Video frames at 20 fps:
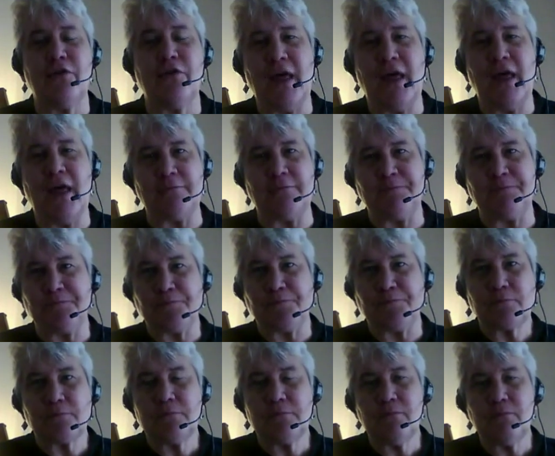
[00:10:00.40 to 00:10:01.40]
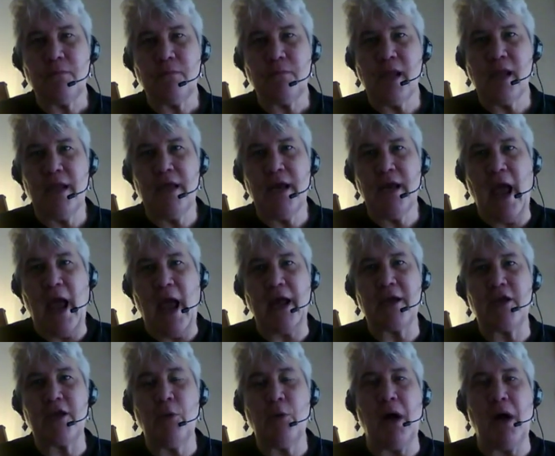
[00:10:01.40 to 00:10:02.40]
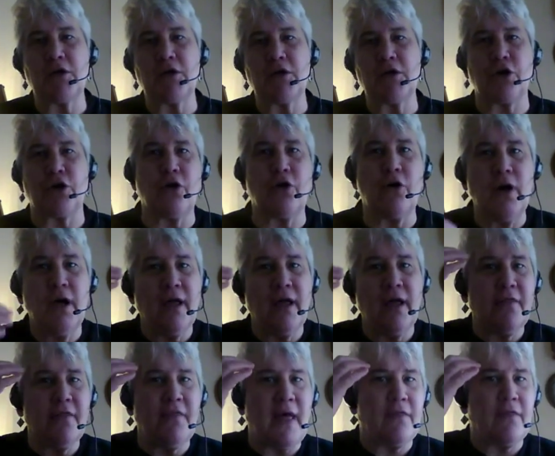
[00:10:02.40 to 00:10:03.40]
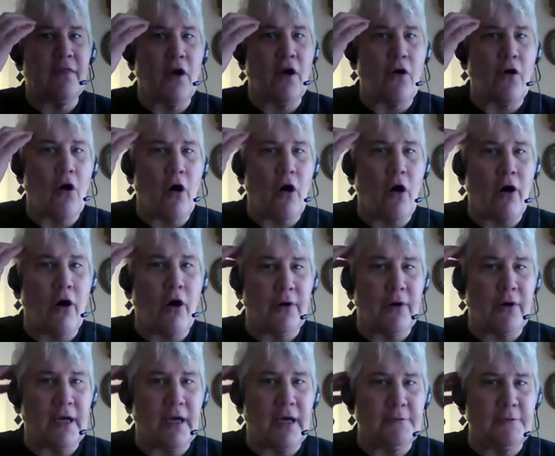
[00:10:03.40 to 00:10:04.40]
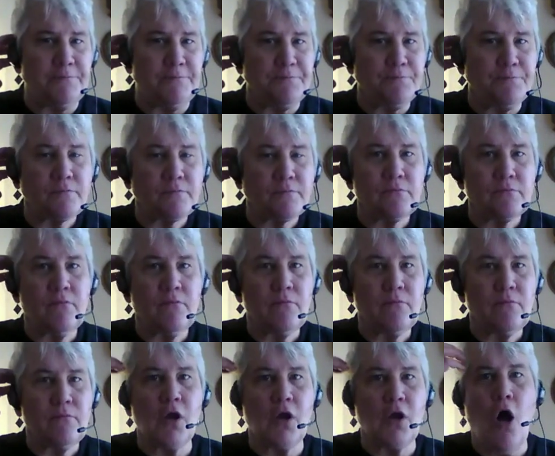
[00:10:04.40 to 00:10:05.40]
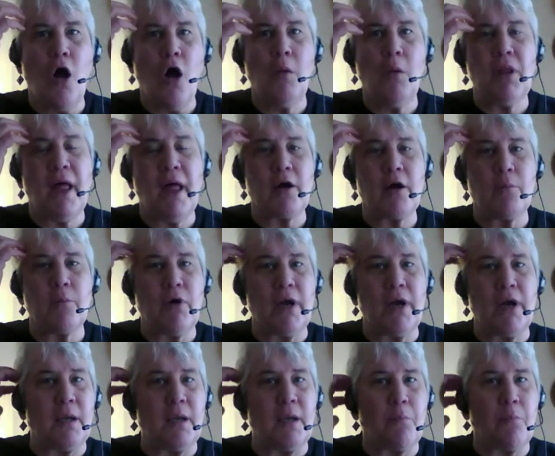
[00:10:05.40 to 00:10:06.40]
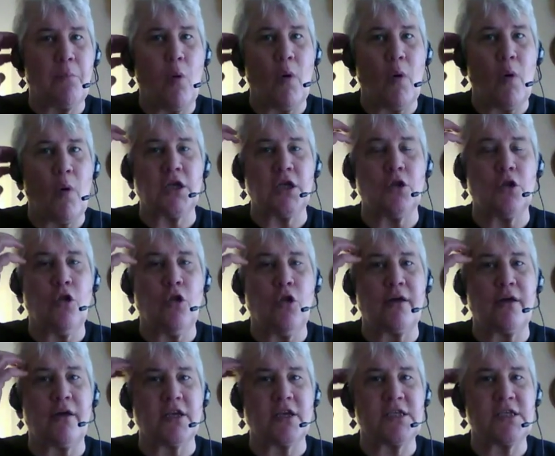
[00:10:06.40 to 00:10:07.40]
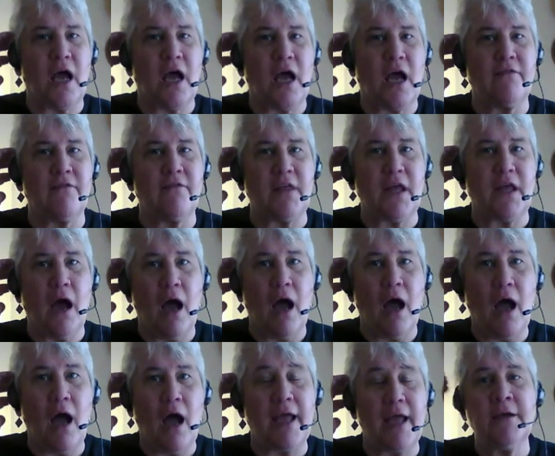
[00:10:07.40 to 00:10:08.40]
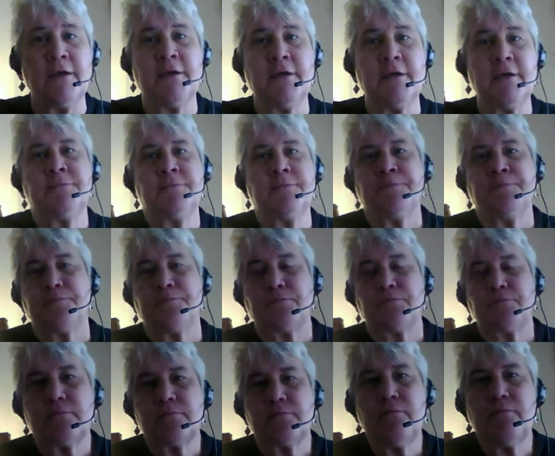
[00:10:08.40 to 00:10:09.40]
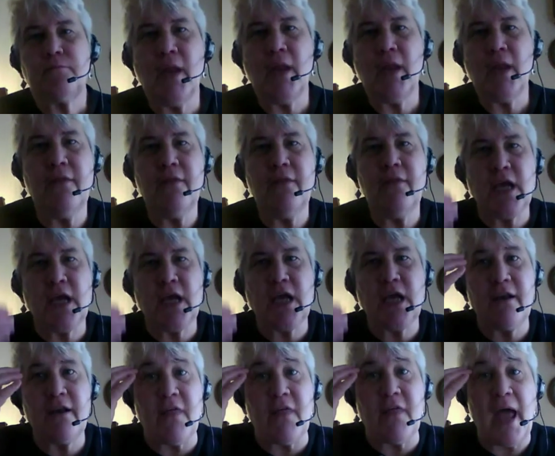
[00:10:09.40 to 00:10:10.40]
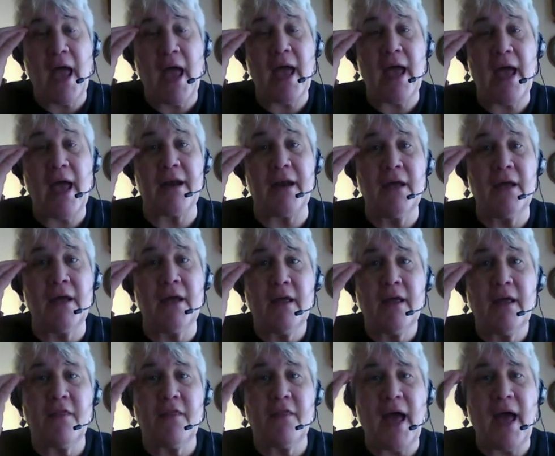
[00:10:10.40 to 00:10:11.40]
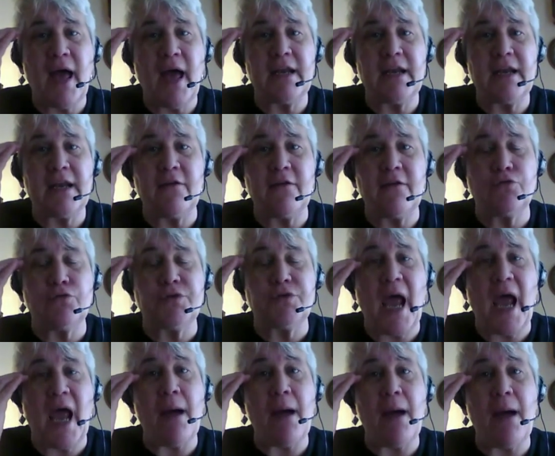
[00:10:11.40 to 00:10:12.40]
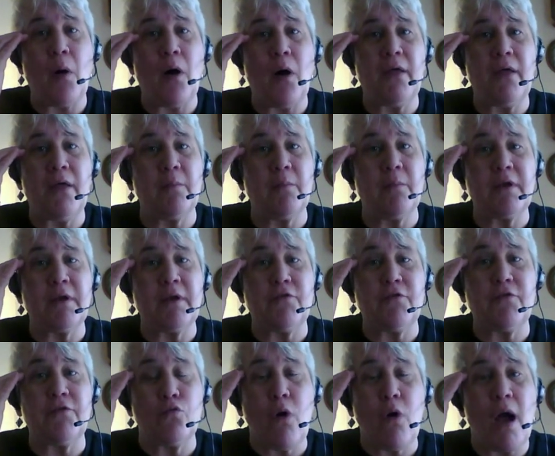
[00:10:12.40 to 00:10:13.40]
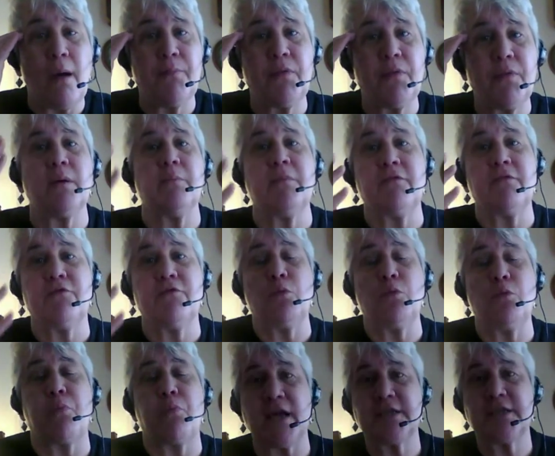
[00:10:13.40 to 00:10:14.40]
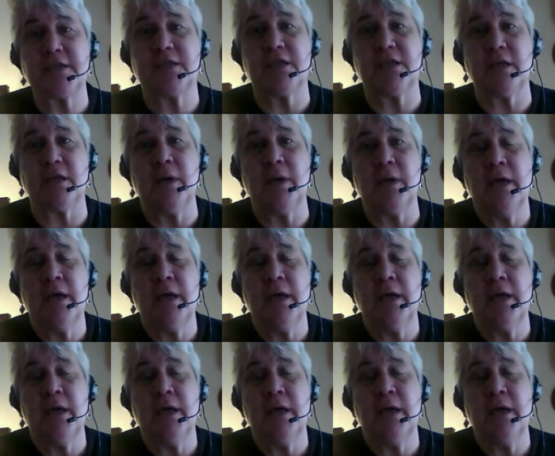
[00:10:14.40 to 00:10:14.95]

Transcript: that in acupuncture that there are gallbladder meridian points along the side of the eye and the side of the head that if you tap on them, if you rub them, if you press them,